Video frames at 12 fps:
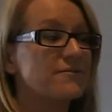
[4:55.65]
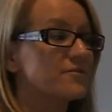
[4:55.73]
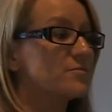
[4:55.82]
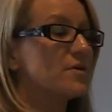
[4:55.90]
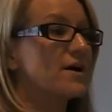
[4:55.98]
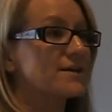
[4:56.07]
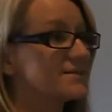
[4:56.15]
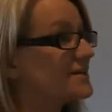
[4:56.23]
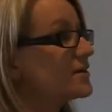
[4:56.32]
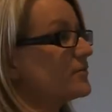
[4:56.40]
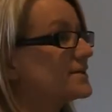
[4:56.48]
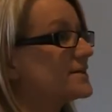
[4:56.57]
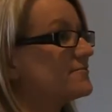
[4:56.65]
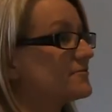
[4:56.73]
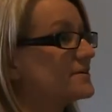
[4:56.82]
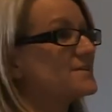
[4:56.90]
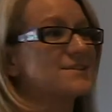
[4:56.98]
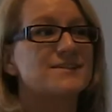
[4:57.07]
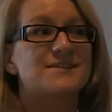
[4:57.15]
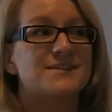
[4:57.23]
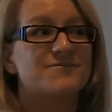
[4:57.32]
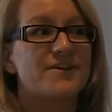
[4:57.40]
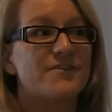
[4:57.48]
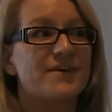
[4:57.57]
If you're marketing a widget, for instance,
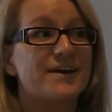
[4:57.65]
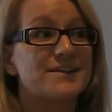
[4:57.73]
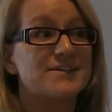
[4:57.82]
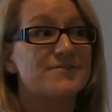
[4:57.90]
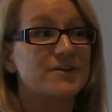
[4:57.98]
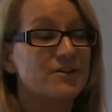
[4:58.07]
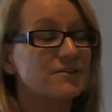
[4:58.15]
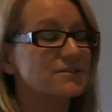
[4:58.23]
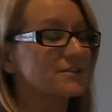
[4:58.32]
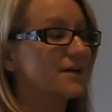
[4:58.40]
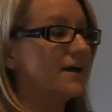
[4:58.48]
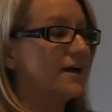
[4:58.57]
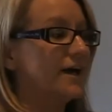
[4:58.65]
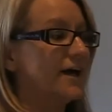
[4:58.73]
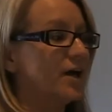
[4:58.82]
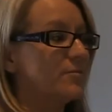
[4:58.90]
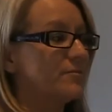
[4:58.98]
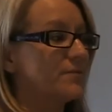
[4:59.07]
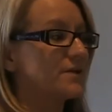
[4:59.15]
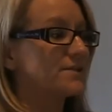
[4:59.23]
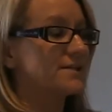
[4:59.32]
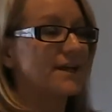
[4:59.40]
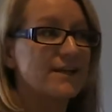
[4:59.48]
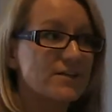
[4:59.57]
it's very, very difficult
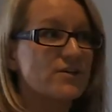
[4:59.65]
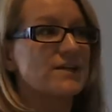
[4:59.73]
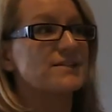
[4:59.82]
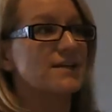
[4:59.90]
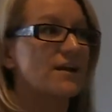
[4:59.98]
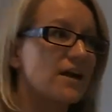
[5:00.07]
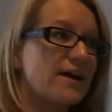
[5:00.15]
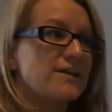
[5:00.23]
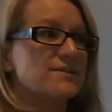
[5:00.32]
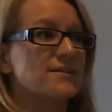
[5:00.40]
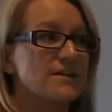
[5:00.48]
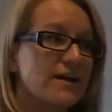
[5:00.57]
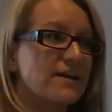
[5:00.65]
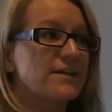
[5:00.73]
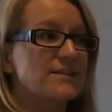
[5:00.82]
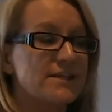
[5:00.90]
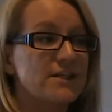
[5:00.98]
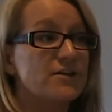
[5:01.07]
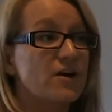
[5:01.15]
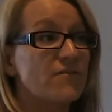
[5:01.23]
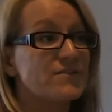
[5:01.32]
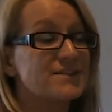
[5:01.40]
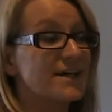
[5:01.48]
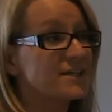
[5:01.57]
to get interest and likes and continue
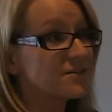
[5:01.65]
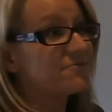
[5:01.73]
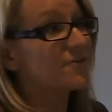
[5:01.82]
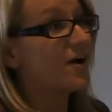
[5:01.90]
conversation. For